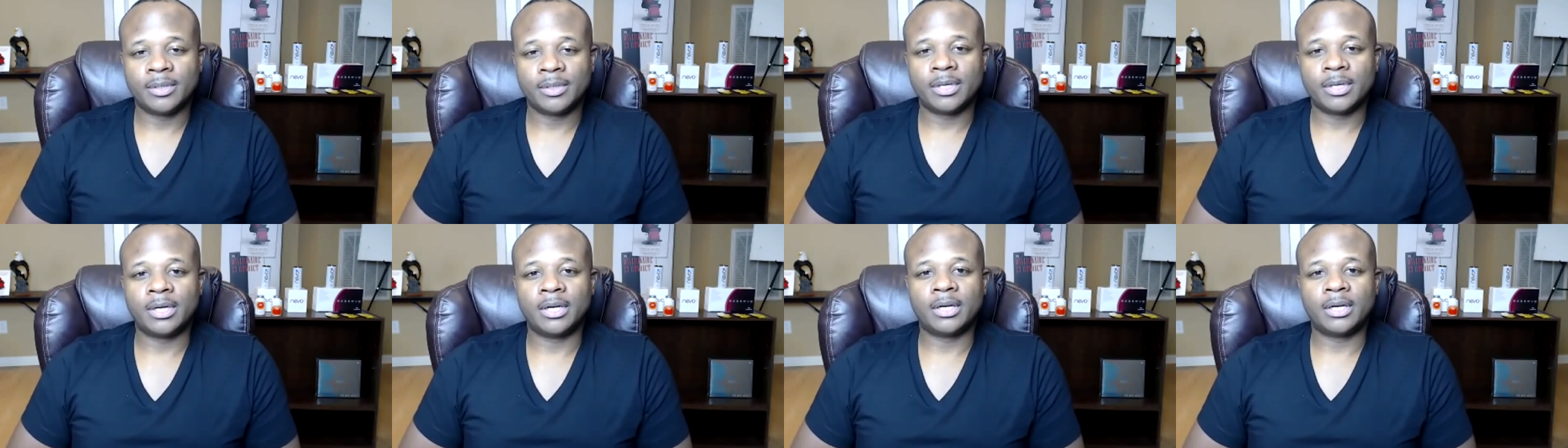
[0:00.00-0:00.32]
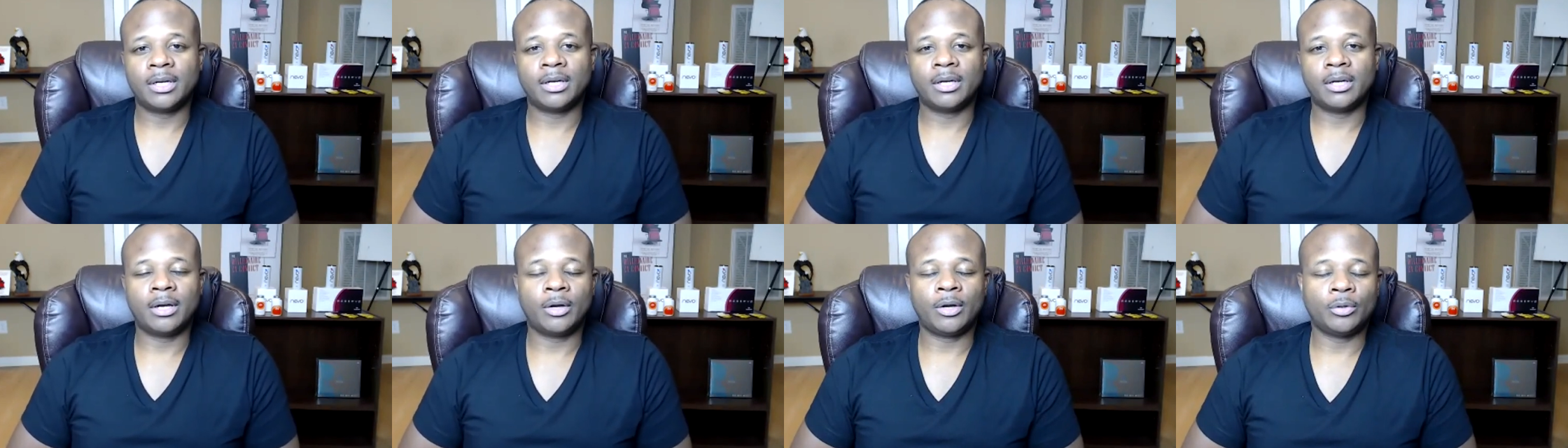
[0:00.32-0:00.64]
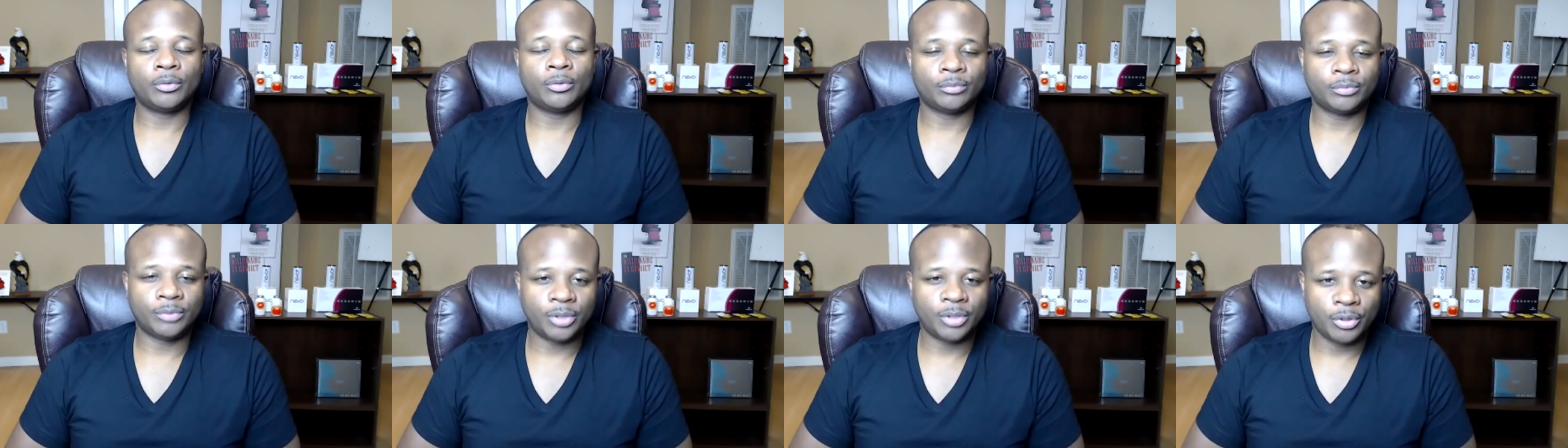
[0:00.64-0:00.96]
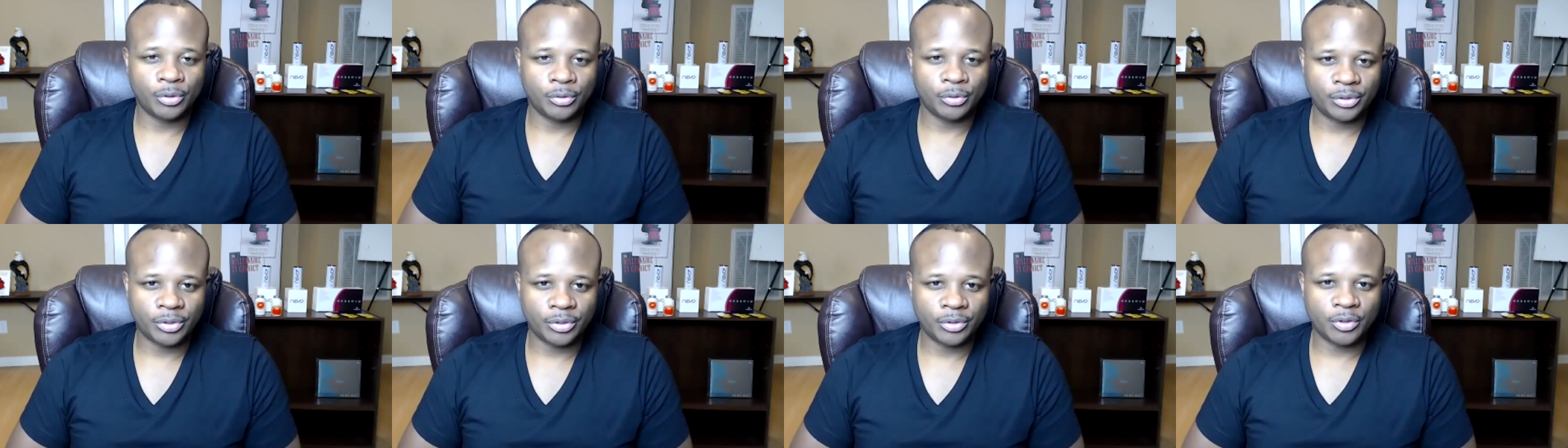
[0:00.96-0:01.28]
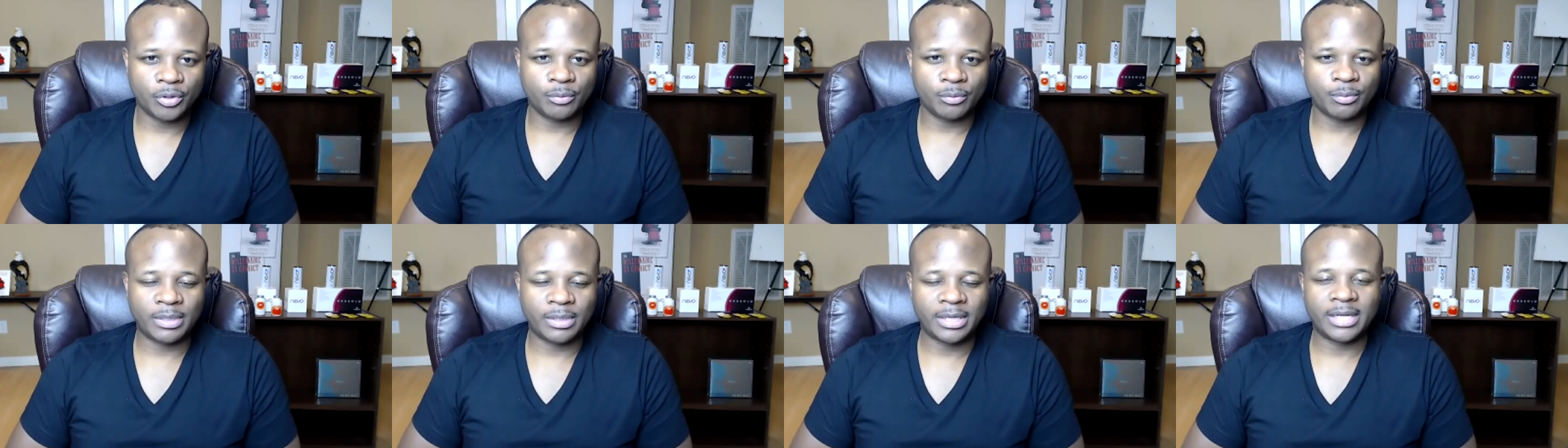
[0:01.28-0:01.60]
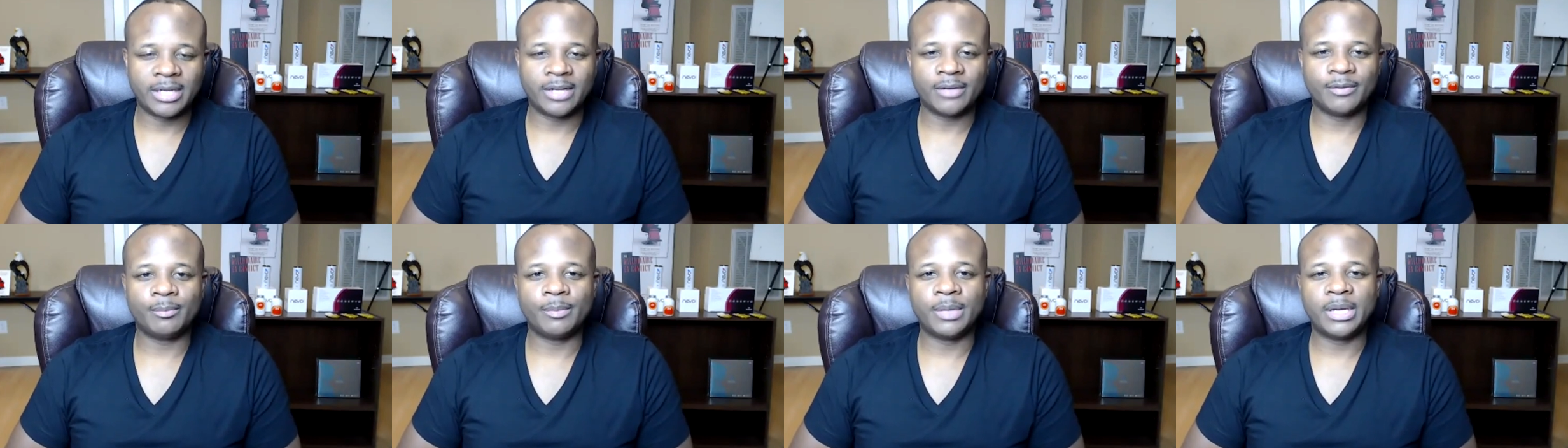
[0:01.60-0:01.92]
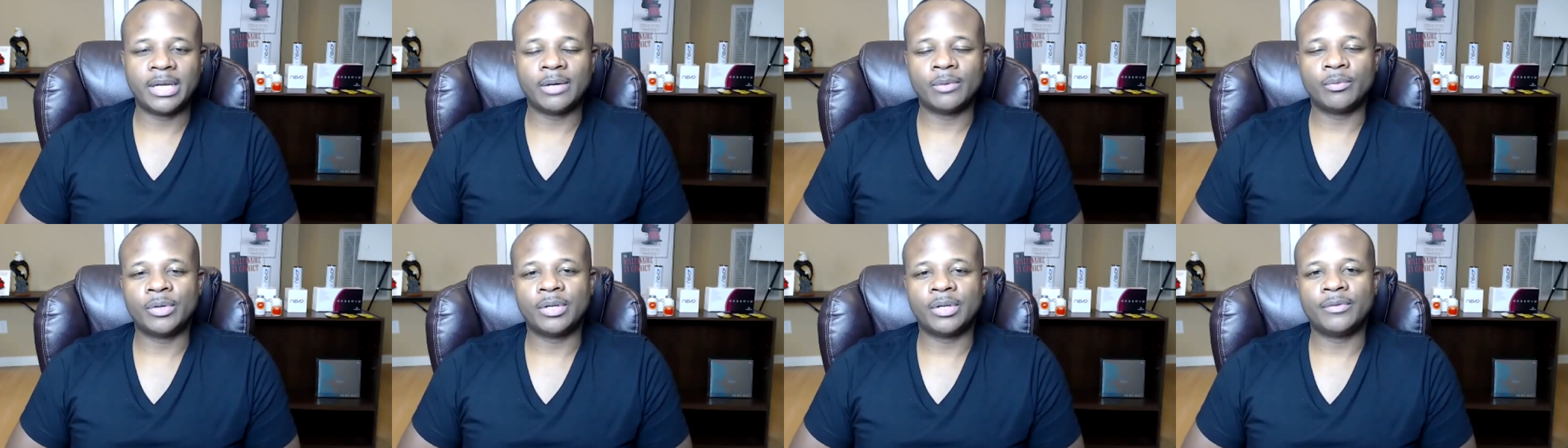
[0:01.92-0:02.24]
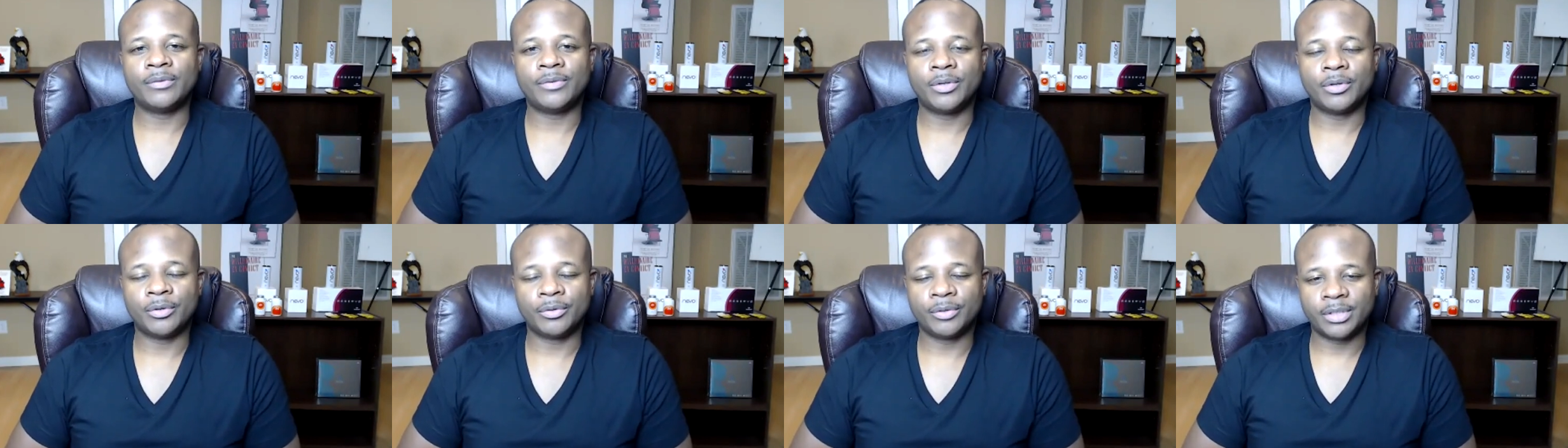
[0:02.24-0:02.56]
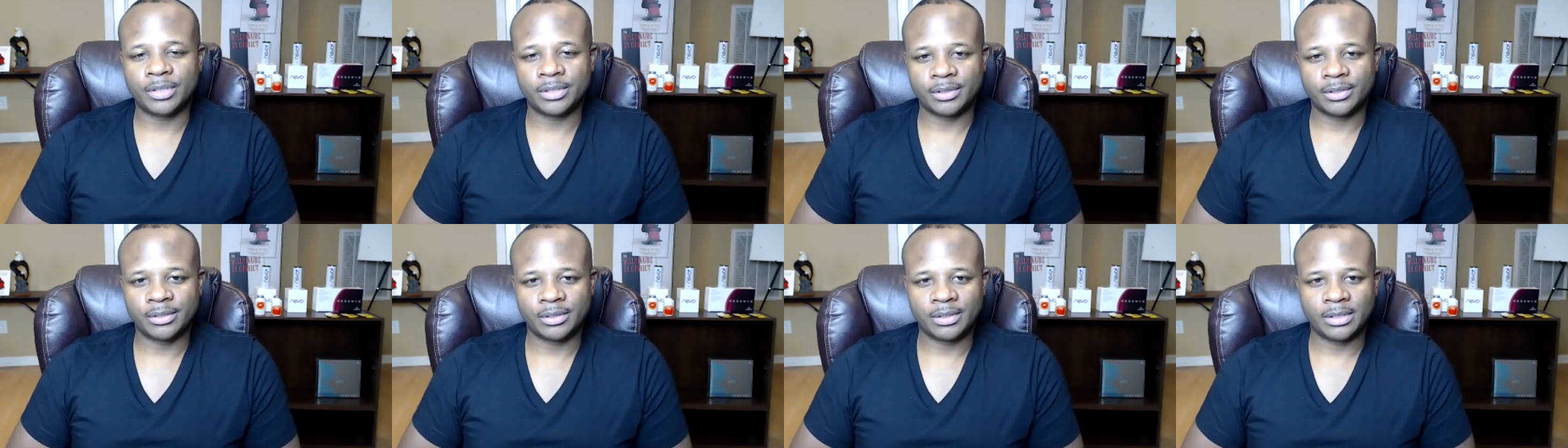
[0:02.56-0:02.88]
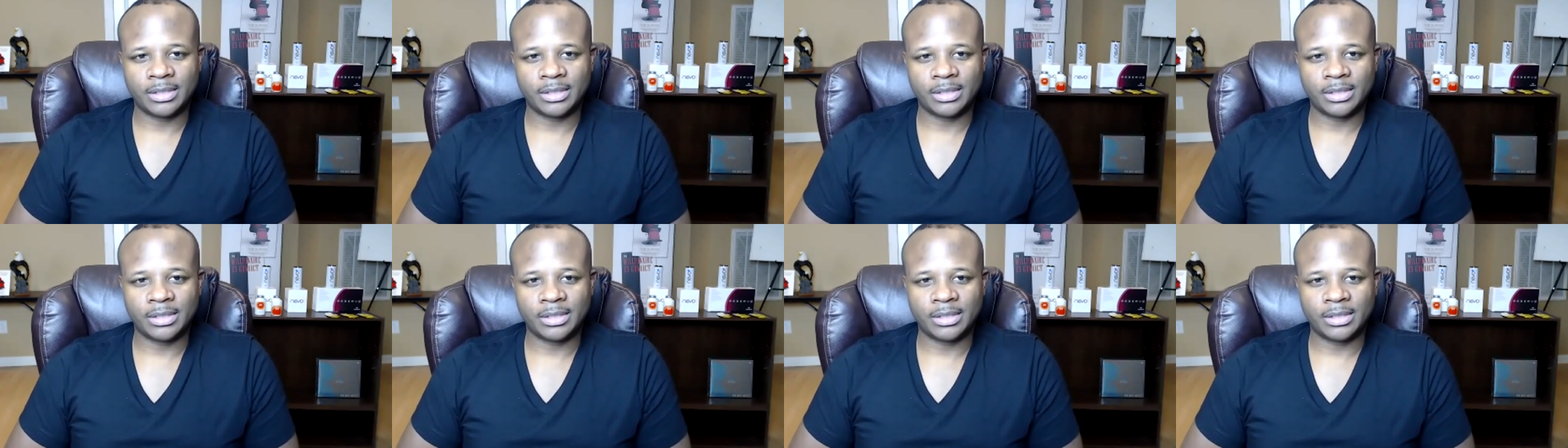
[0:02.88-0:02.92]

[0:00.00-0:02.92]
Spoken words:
On YouTube, I have ManWeave Unit,